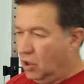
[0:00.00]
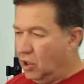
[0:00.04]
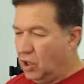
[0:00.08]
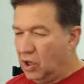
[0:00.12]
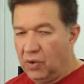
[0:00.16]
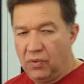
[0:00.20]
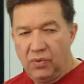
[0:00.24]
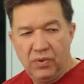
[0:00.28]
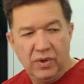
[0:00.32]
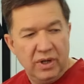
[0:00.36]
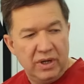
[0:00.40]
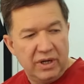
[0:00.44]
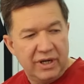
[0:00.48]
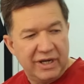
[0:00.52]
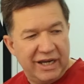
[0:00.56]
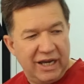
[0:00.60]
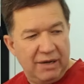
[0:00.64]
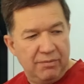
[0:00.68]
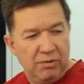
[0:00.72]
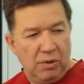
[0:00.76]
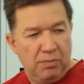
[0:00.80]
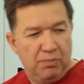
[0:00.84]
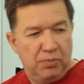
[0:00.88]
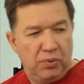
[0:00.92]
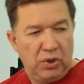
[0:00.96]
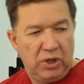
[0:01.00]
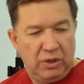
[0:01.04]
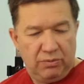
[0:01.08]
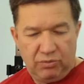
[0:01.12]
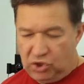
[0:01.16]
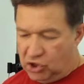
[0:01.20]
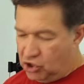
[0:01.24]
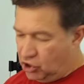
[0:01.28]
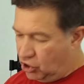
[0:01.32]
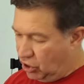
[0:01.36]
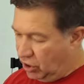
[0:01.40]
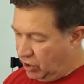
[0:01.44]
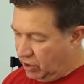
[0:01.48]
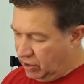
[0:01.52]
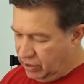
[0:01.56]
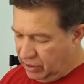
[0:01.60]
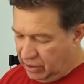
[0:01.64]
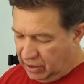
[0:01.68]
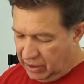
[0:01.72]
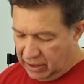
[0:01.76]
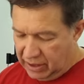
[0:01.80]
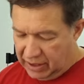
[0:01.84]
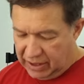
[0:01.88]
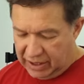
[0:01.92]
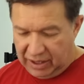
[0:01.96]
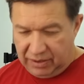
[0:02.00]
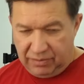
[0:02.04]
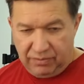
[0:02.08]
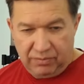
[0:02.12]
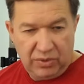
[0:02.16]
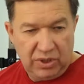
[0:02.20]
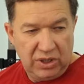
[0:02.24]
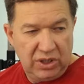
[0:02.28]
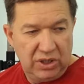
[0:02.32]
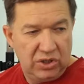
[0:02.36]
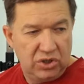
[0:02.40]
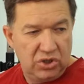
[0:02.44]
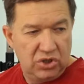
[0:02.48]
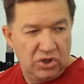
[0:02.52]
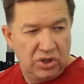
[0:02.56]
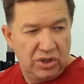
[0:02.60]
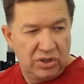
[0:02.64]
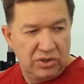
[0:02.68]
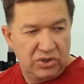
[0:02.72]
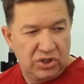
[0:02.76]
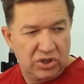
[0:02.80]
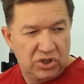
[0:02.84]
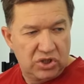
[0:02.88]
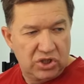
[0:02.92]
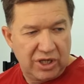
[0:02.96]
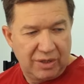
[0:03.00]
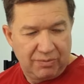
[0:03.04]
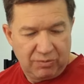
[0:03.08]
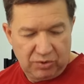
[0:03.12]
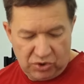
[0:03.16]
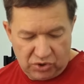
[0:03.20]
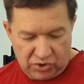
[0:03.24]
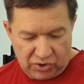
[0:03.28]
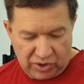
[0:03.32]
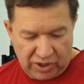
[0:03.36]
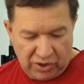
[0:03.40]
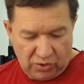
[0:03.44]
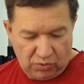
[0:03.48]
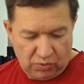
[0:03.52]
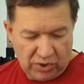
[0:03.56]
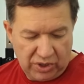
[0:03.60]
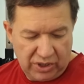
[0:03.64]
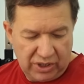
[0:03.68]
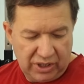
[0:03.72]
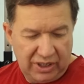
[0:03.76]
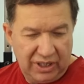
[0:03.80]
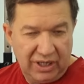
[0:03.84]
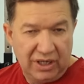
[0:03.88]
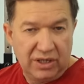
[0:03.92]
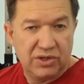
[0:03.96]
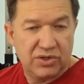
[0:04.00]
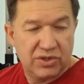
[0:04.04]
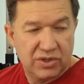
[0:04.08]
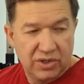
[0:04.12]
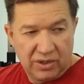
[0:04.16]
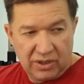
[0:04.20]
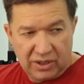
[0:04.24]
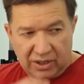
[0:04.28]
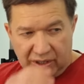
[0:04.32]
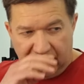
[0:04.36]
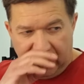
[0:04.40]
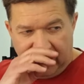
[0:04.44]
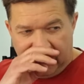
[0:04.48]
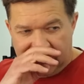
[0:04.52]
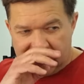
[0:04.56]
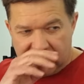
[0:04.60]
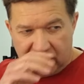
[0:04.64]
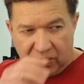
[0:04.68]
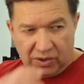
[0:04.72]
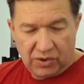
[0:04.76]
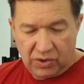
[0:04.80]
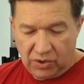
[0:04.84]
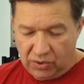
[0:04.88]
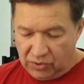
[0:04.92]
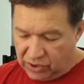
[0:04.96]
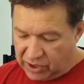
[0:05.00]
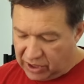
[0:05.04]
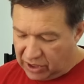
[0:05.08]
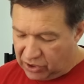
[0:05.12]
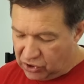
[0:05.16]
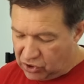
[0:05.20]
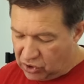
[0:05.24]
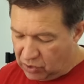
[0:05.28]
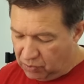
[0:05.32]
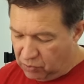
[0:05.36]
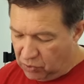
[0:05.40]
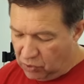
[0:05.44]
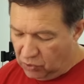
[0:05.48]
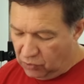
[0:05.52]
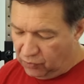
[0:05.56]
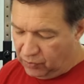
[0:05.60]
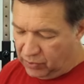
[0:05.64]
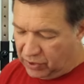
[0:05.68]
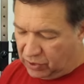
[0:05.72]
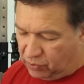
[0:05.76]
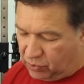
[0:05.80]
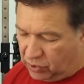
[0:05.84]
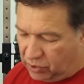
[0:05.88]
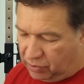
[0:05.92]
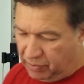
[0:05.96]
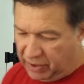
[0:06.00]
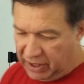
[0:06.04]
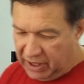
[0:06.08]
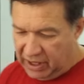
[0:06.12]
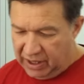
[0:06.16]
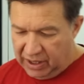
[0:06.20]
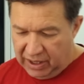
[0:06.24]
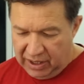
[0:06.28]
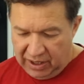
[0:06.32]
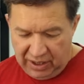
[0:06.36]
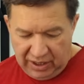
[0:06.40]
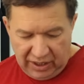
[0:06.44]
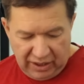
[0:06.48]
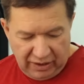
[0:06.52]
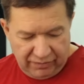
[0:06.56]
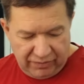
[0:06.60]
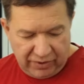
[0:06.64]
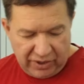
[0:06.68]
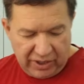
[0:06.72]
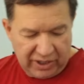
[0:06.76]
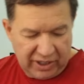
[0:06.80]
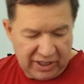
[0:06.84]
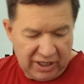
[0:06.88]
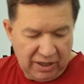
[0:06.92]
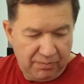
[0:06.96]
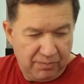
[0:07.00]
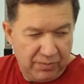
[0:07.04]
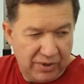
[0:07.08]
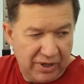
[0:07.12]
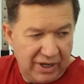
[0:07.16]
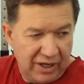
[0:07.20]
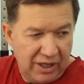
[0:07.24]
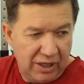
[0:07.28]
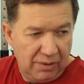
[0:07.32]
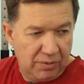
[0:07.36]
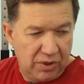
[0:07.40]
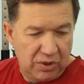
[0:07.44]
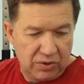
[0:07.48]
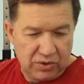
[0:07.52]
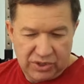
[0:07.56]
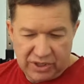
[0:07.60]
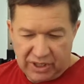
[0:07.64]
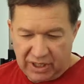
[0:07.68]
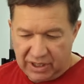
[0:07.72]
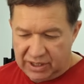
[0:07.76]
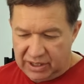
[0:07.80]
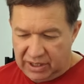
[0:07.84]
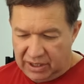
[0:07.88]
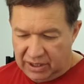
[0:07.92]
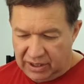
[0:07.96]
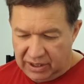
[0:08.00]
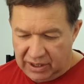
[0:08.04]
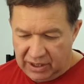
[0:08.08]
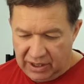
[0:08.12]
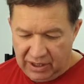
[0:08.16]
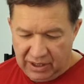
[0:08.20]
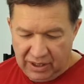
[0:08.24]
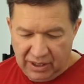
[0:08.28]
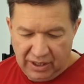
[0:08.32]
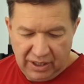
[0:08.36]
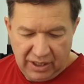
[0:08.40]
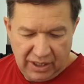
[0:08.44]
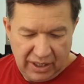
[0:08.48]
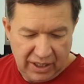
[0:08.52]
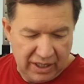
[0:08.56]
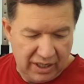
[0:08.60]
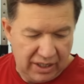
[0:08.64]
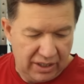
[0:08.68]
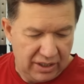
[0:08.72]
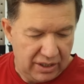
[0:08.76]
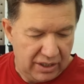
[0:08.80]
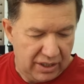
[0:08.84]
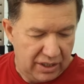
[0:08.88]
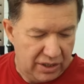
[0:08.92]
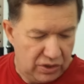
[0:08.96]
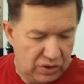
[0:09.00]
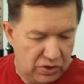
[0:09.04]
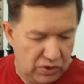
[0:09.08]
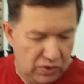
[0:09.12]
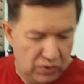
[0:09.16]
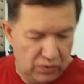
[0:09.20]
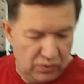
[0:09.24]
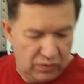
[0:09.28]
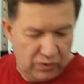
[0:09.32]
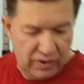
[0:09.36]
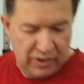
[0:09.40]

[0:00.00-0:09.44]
on the cable pulley machine. Let me just demonstrate what an internal and external rotation movement would be. If I keep my elbow tucked in here and I do